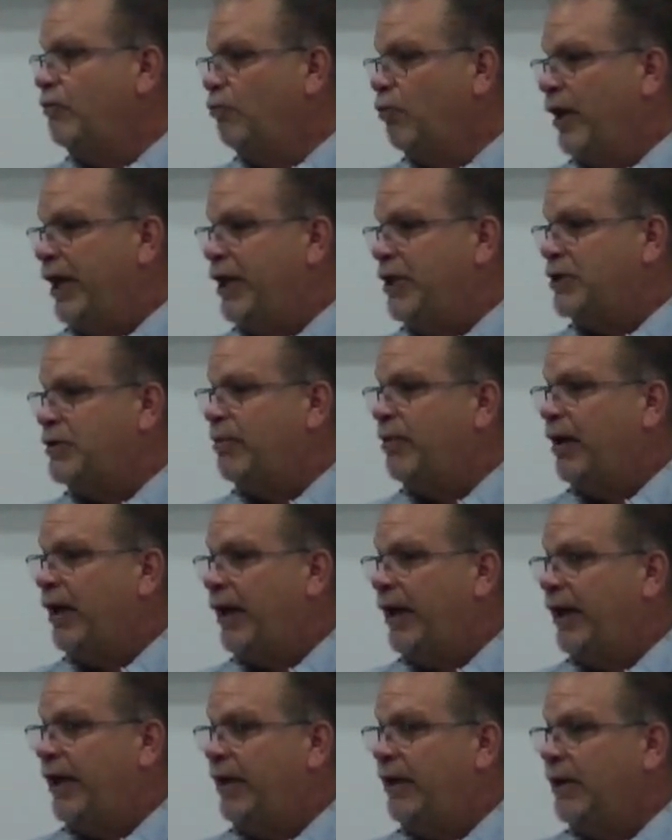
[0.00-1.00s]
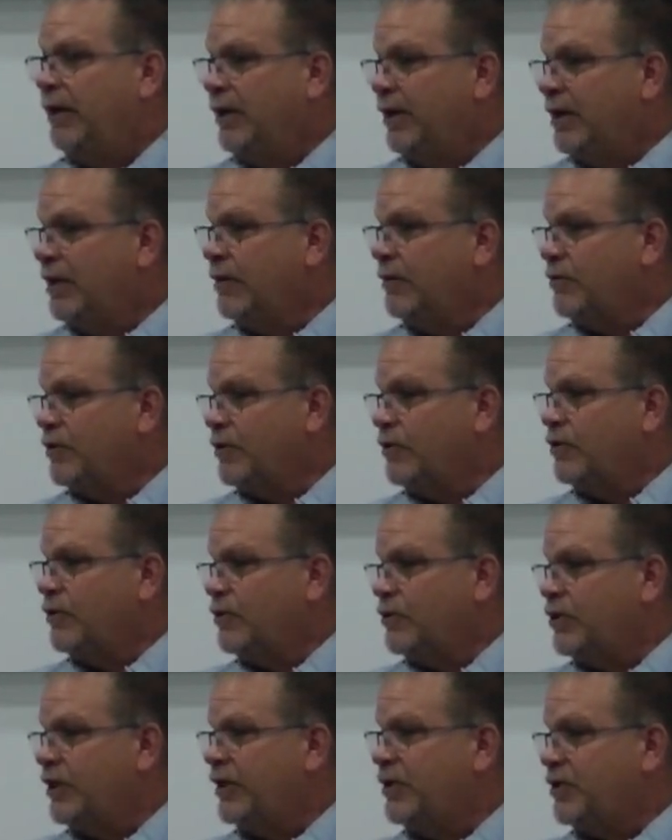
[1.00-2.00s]
raised by
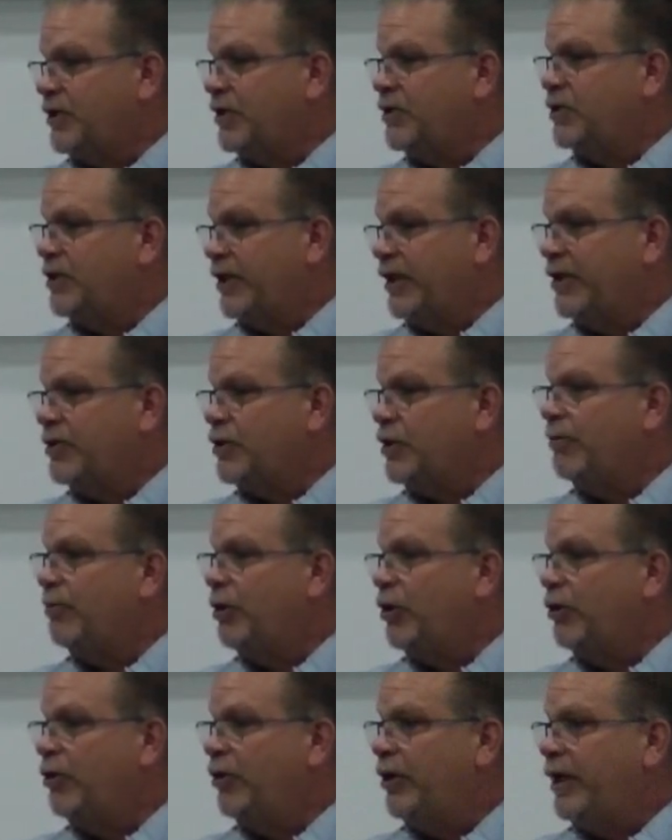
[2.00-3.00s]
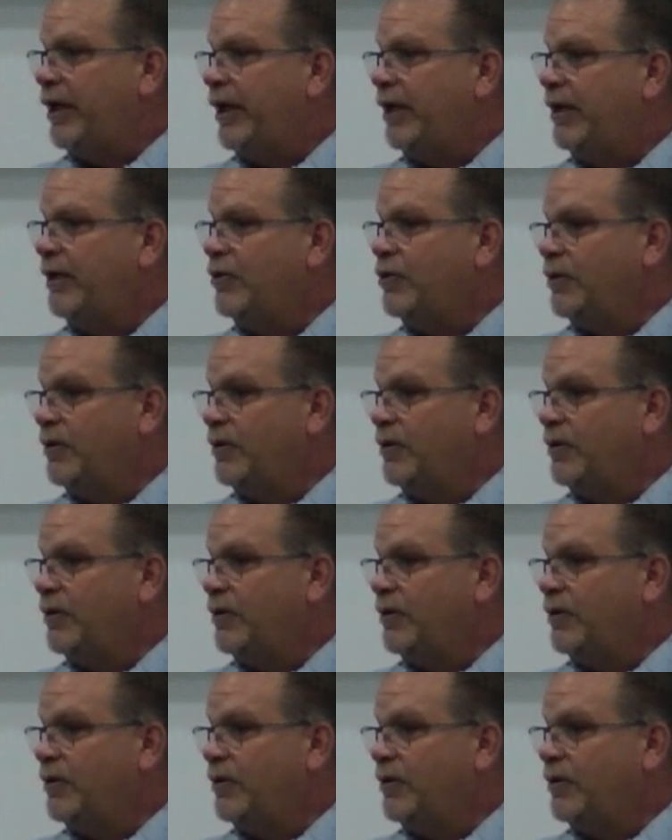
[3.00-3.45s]
citizens in this community.